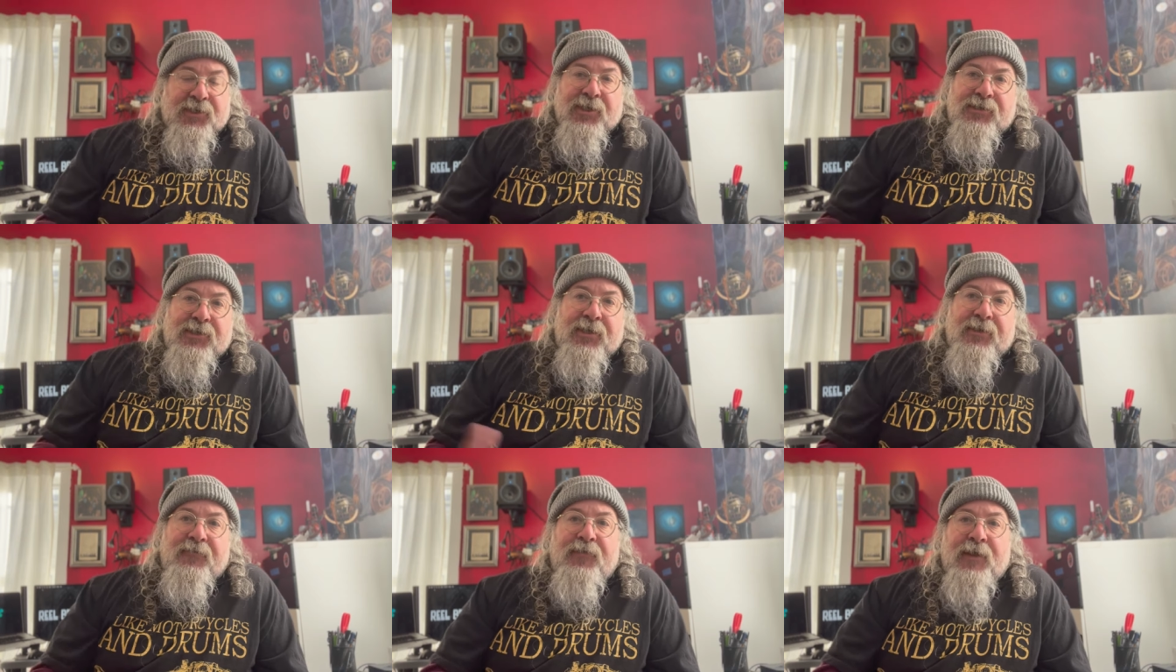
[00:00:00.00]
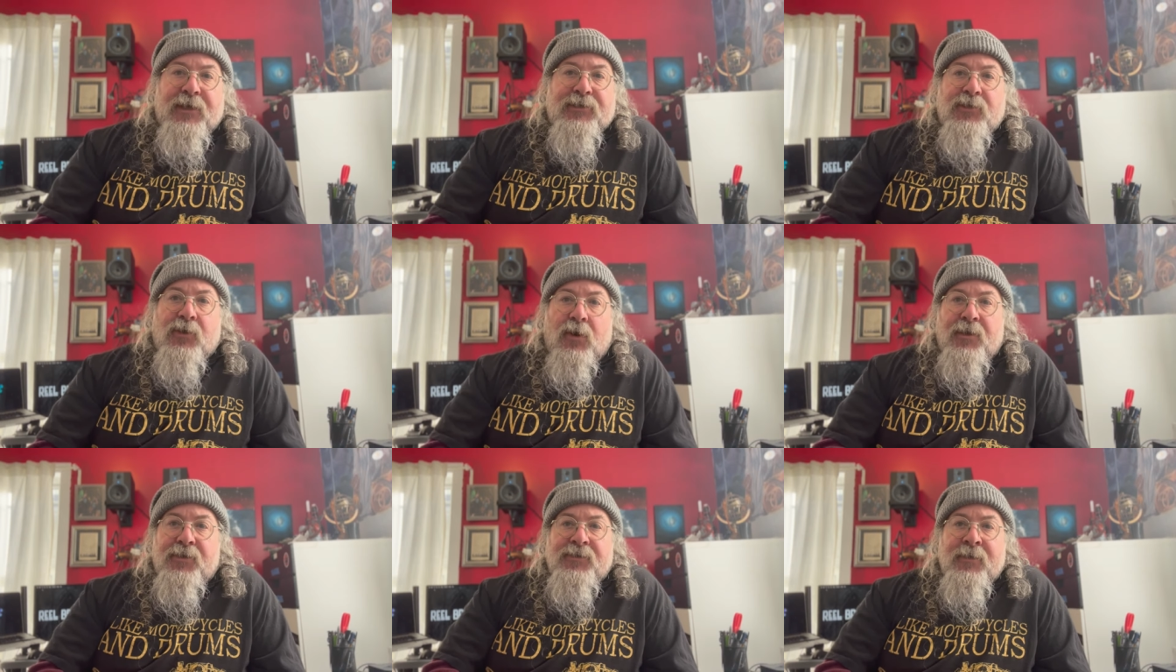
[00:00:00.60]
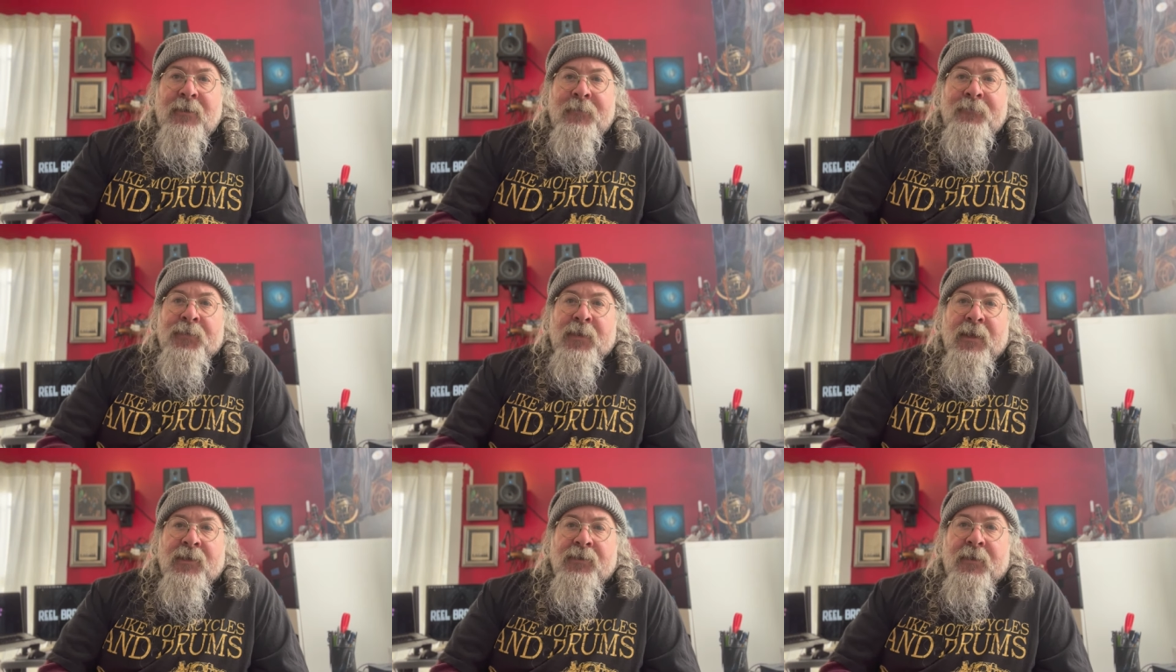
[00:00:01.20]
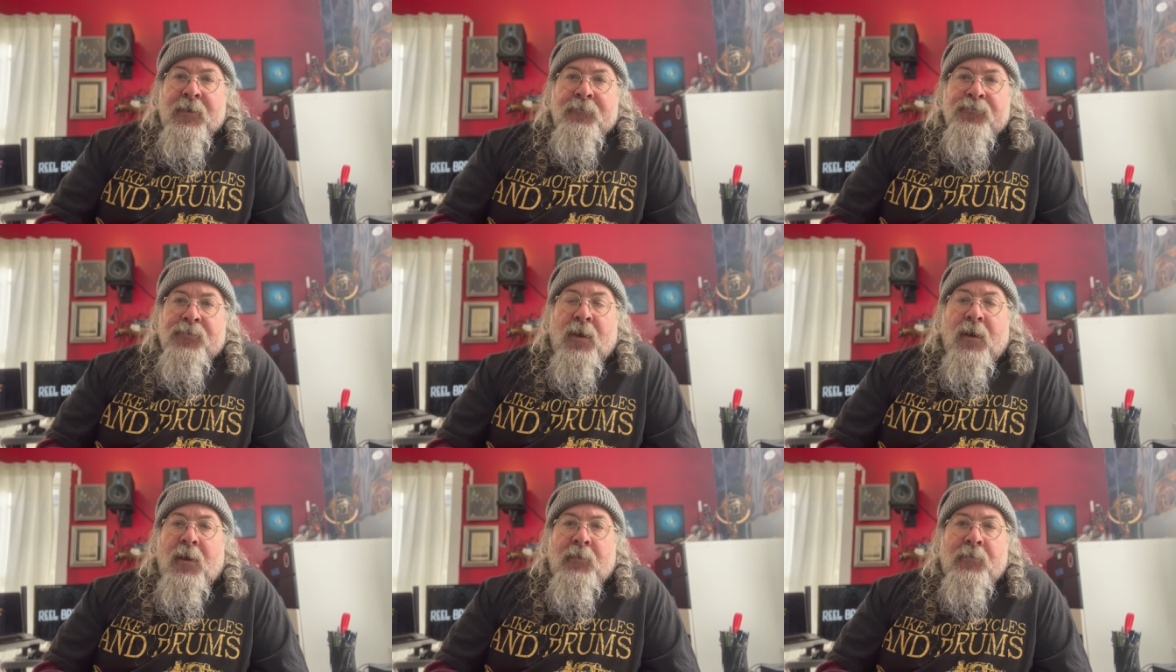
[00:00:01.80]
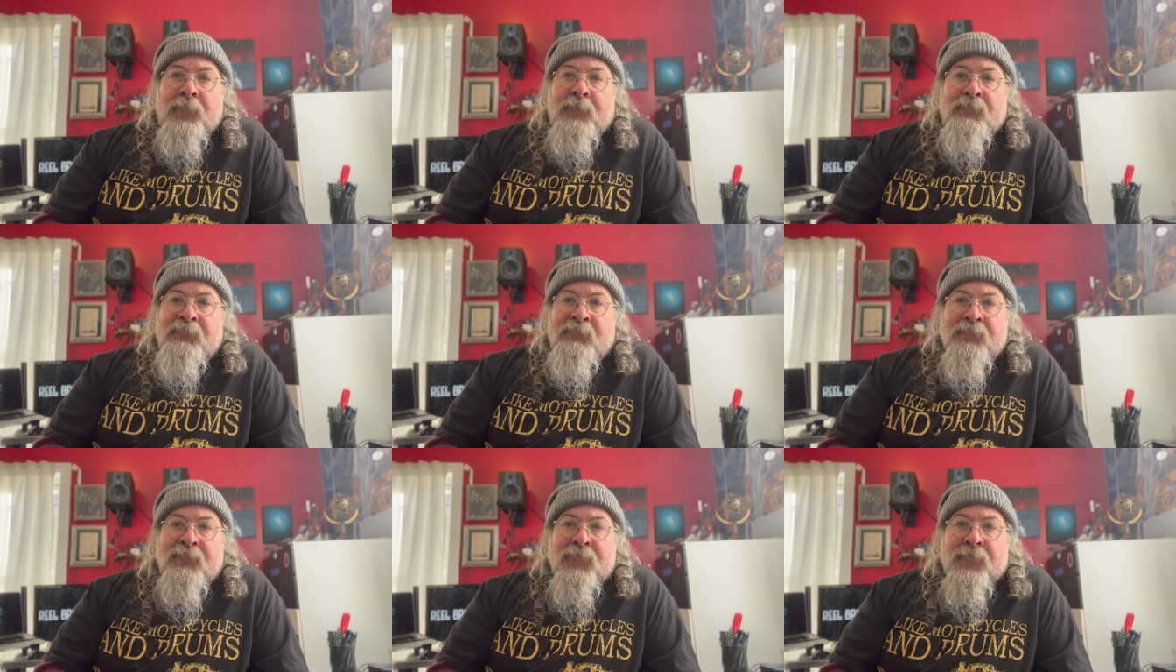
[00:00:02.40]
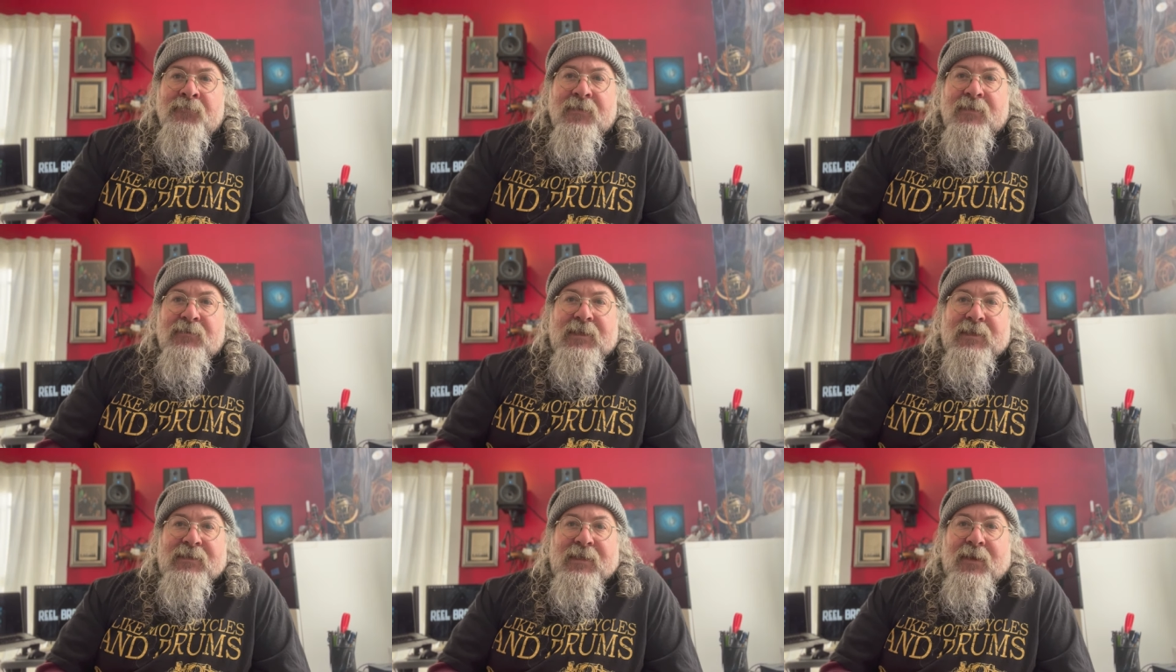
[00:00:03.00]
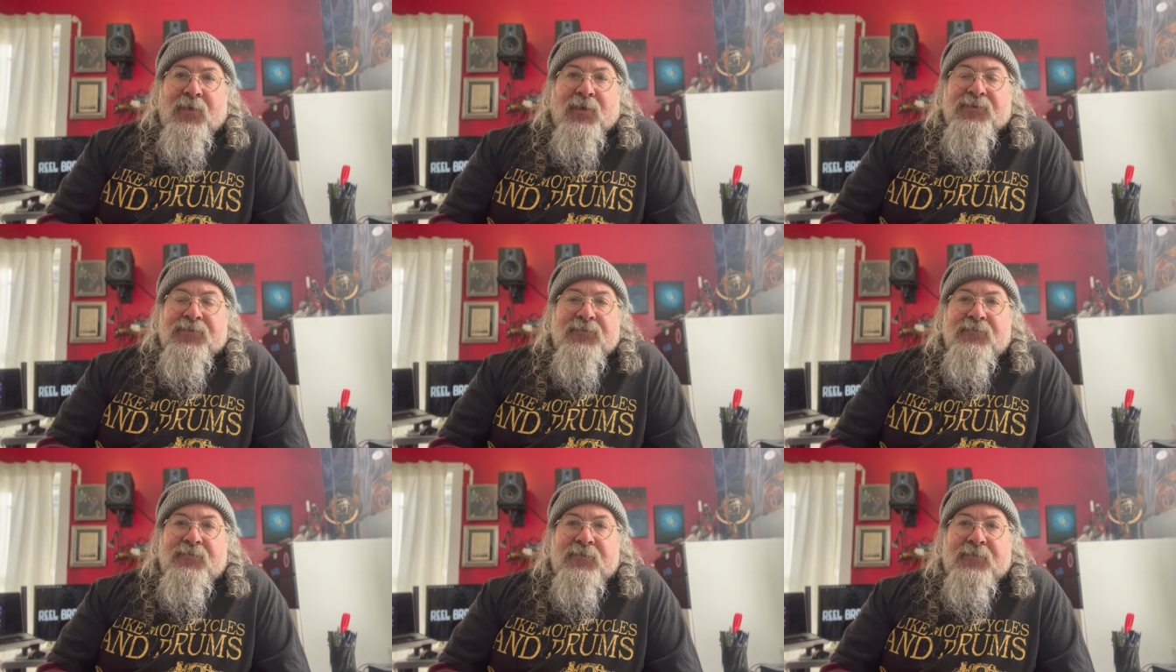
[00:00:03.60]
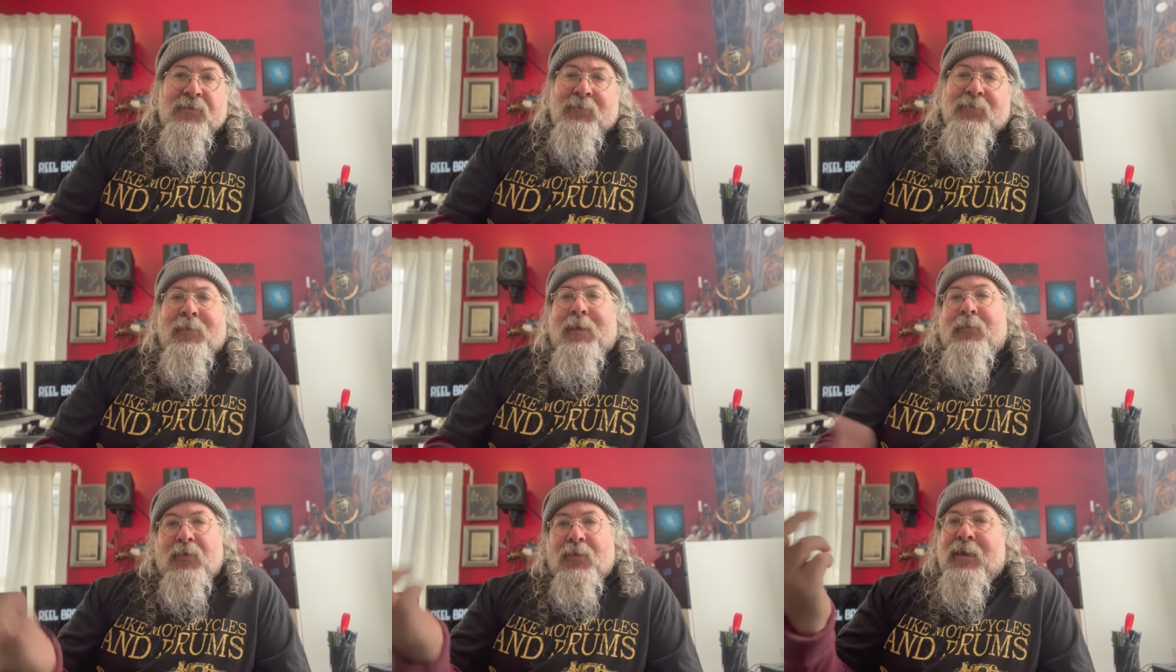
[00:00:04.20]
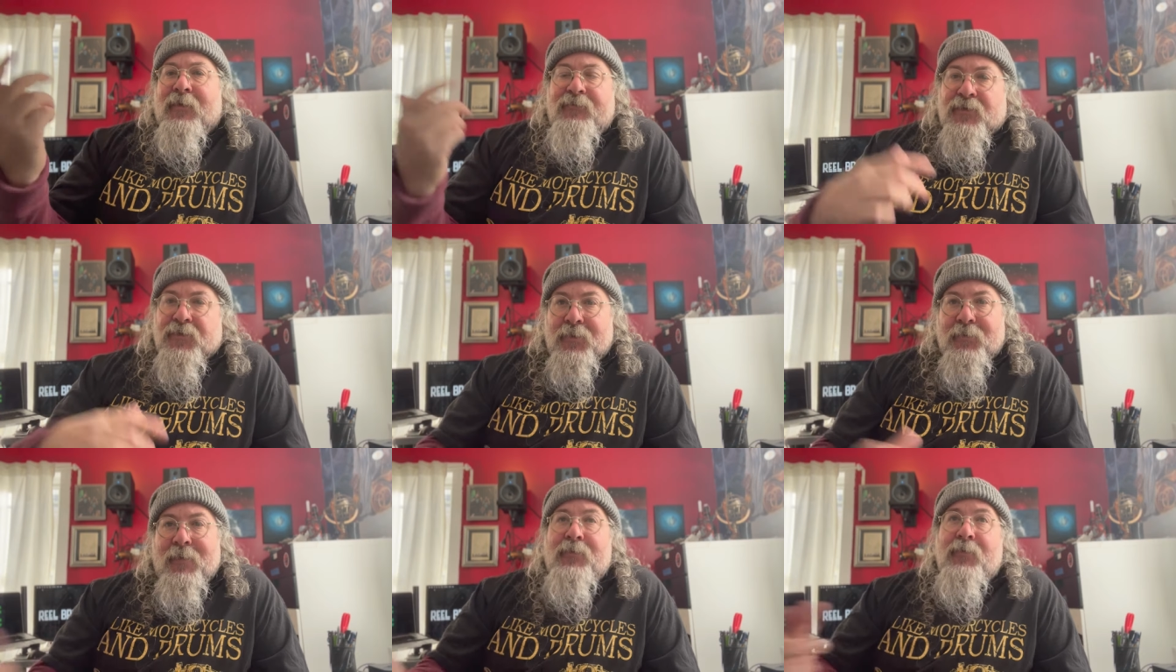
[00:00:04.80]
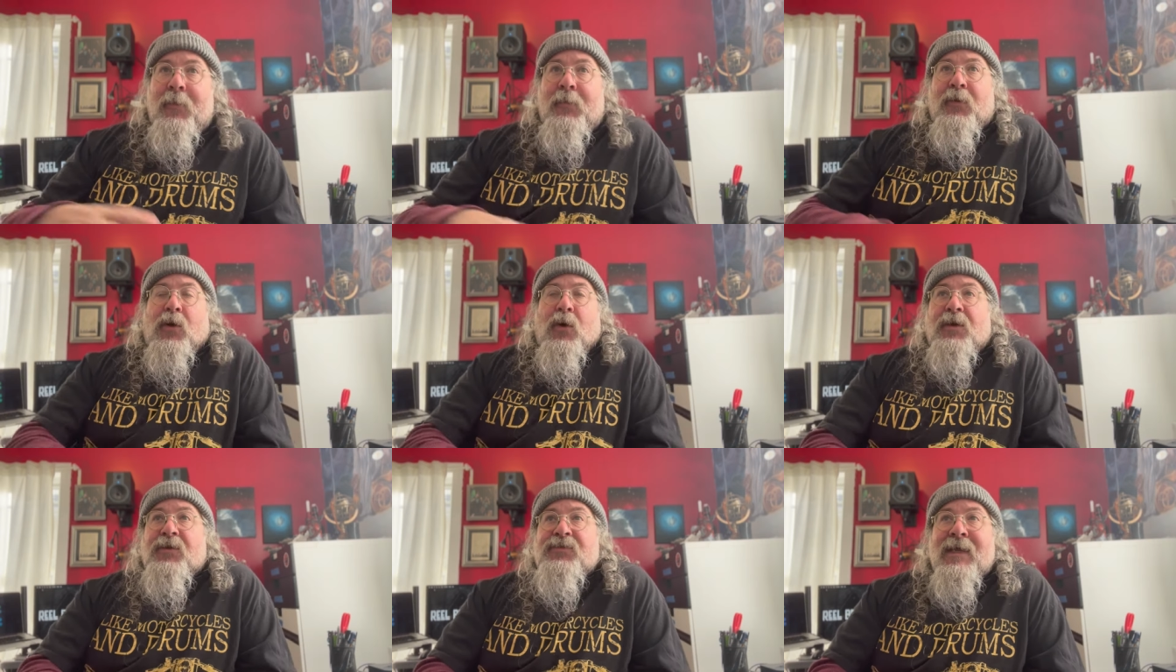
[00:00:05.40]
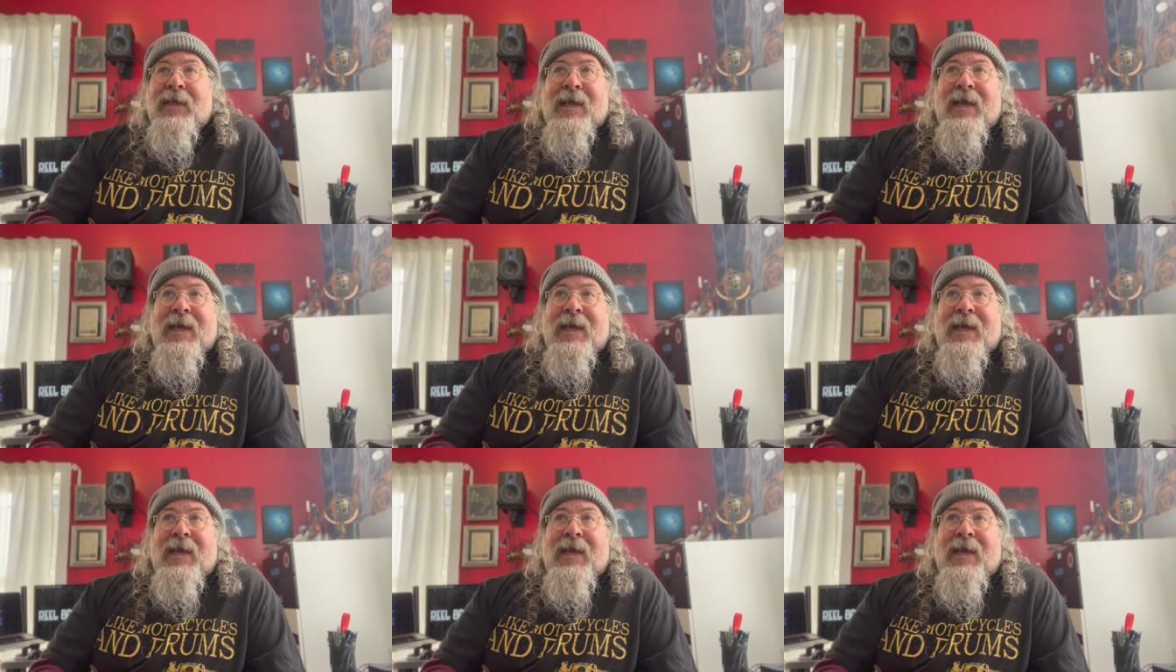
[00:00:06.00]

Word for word: to, to the flashcards. Um, there was the memory, not flash, the, the memory cards.